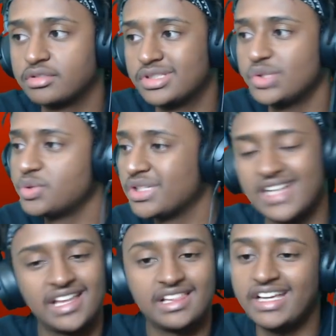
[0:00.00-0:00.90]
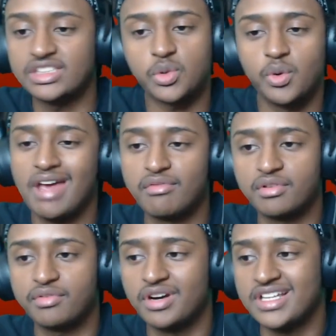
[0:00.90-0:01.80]
do hit licks or whatever
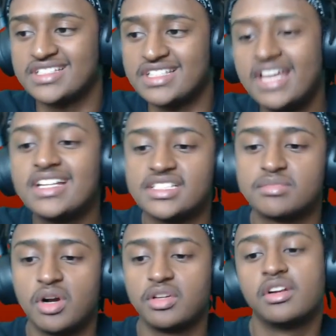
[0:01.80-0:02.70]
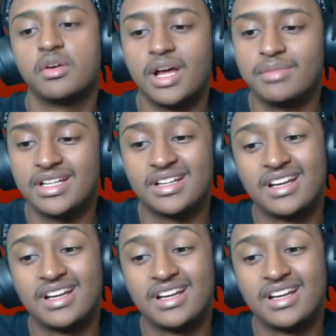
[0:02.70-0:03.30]
for his niggas, bro. You know what I mean?